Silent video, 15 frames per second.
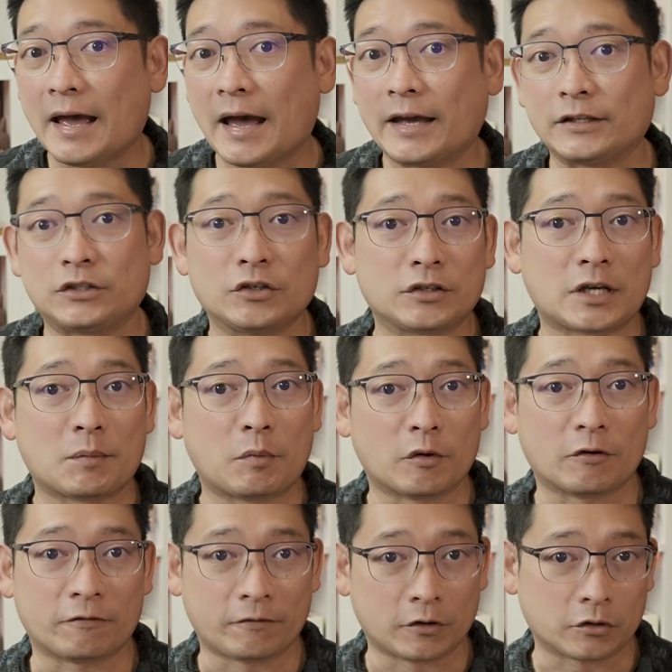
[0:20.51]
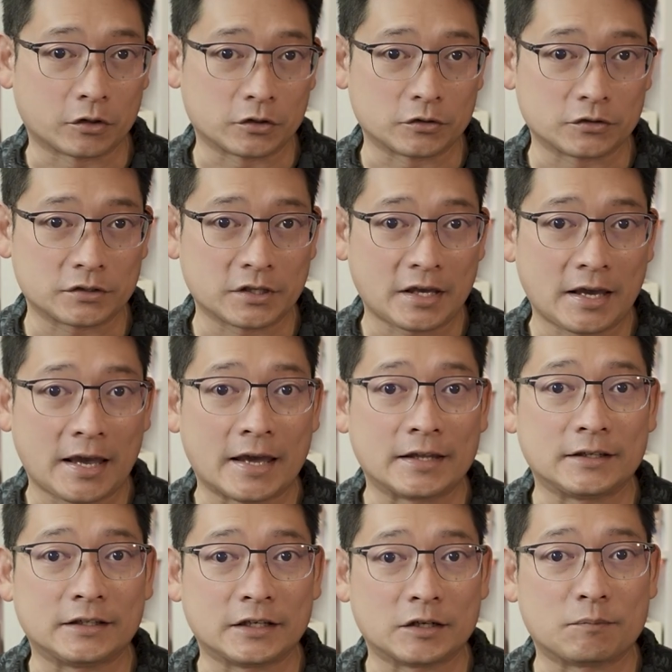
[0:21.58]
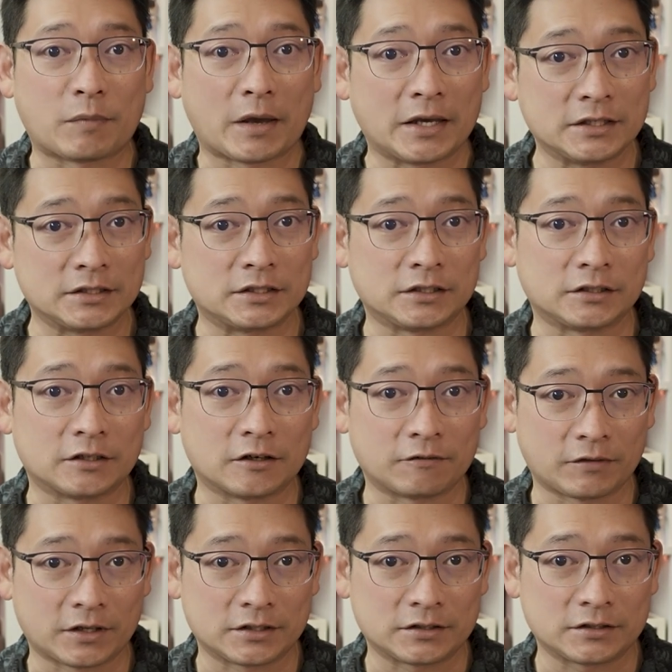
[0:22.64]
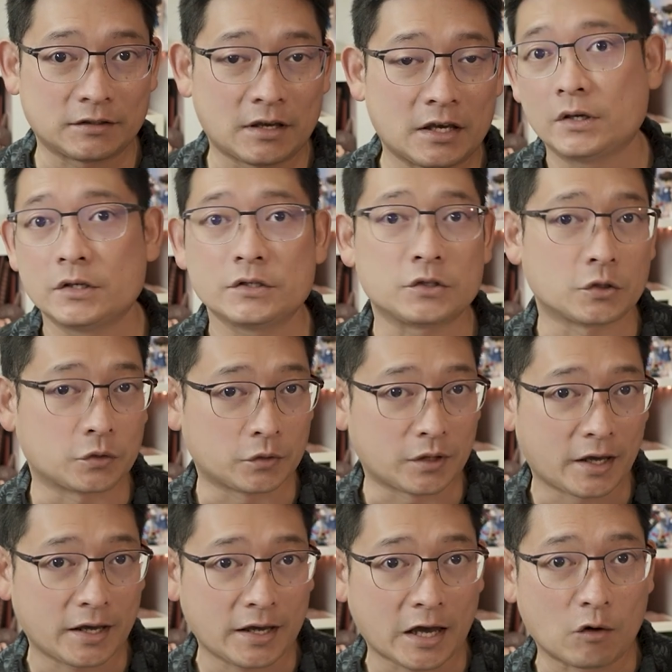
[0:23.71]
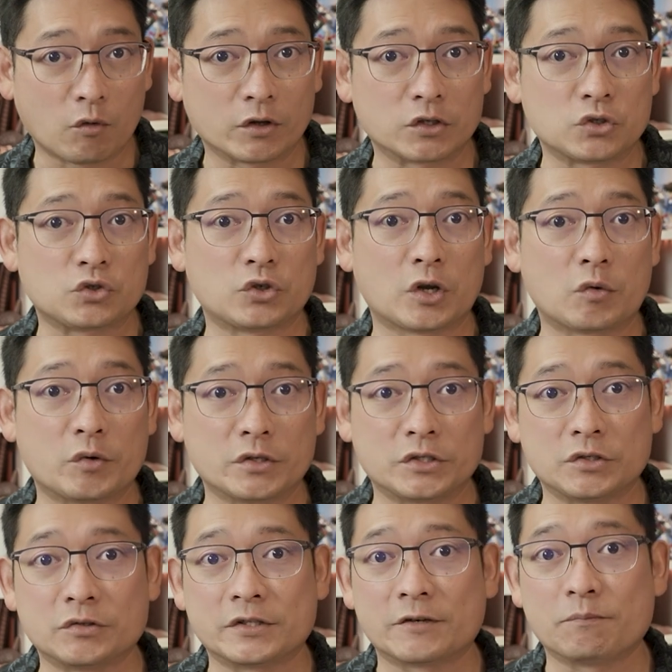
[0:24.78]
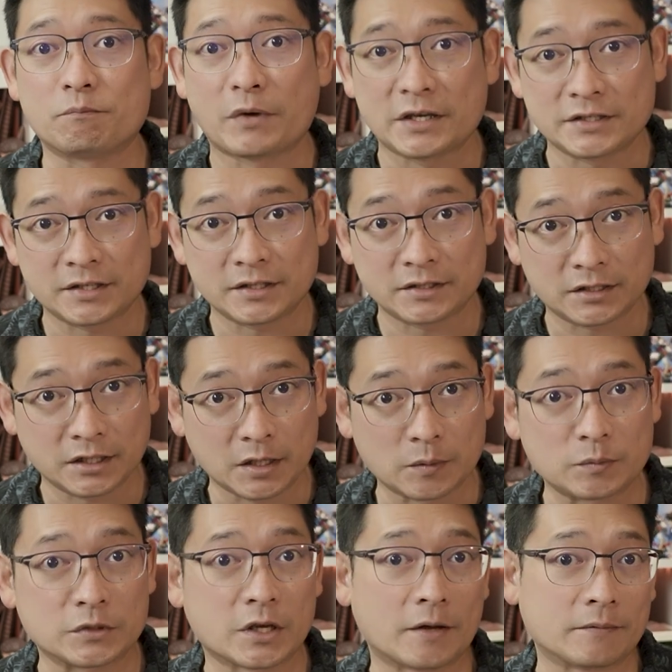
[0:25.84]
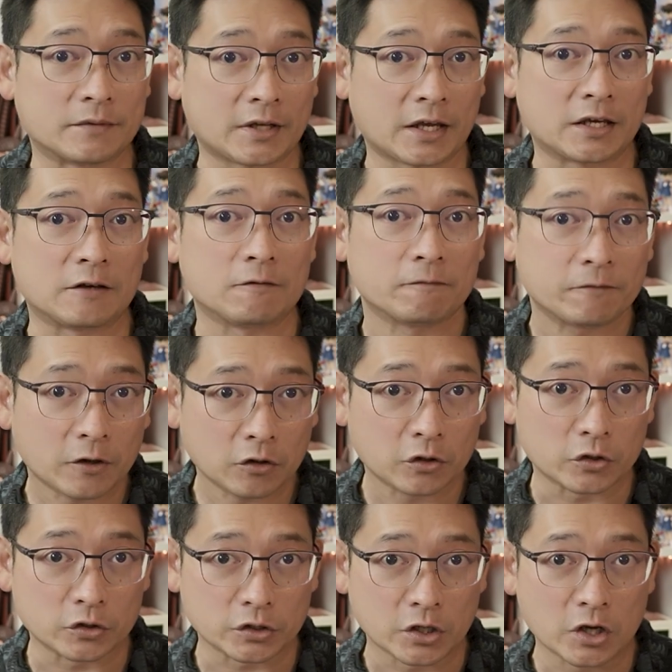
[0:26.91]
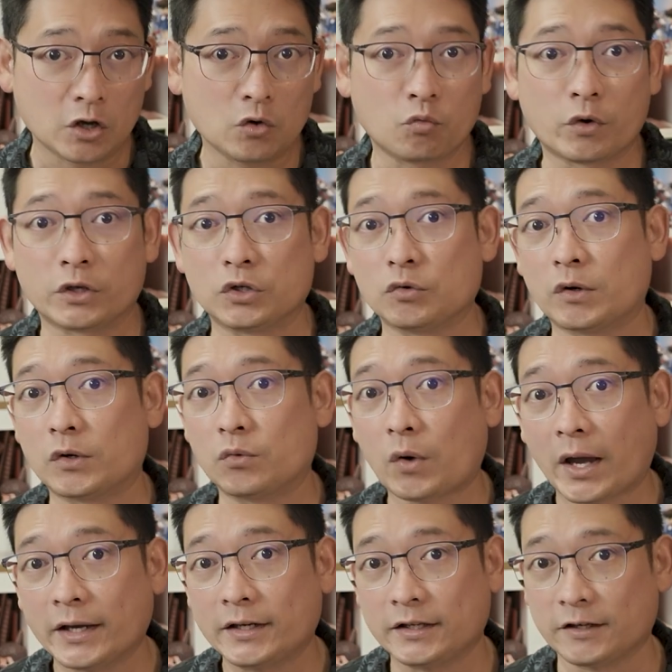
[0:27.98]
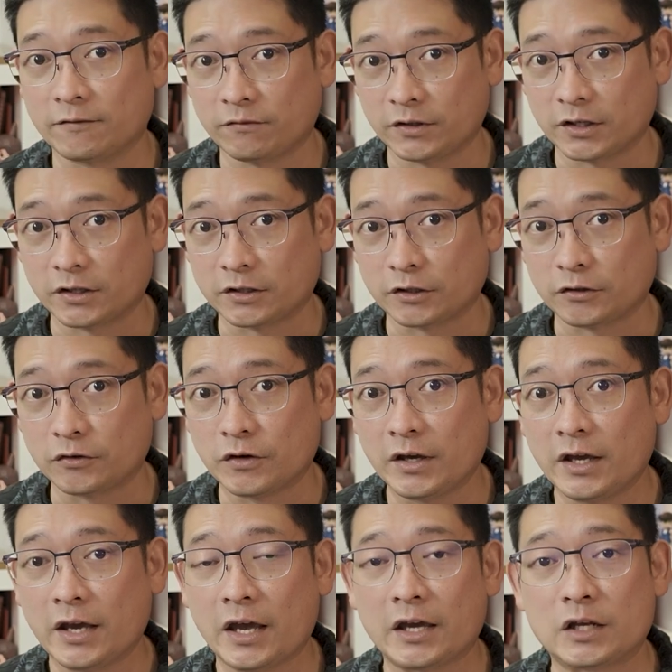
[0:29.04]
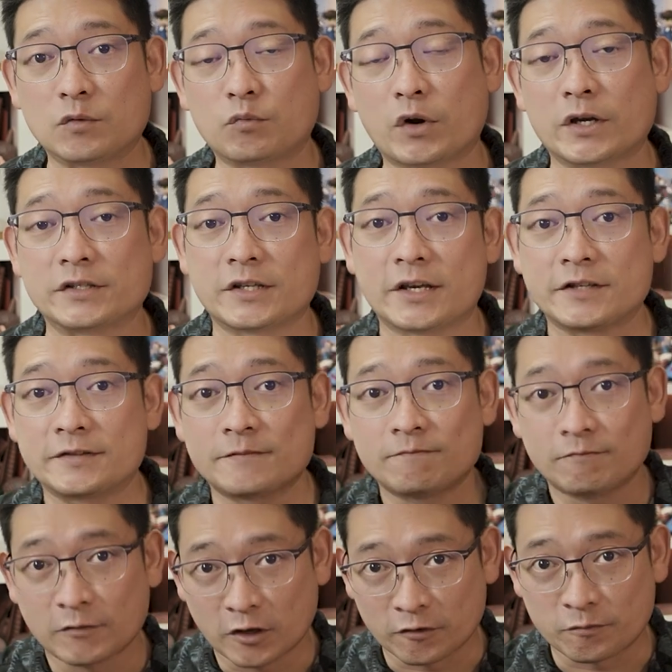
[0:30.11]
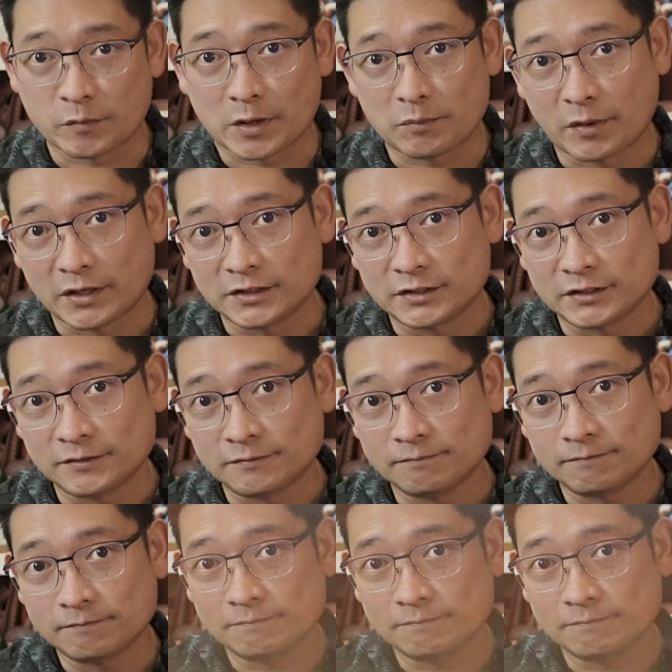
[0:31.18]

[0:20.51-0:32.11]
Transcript: I took a couple of photos and did a painting of it. So today I want to share with you some basic tips on taking photos when you are riding a vehicle and the process of my painting.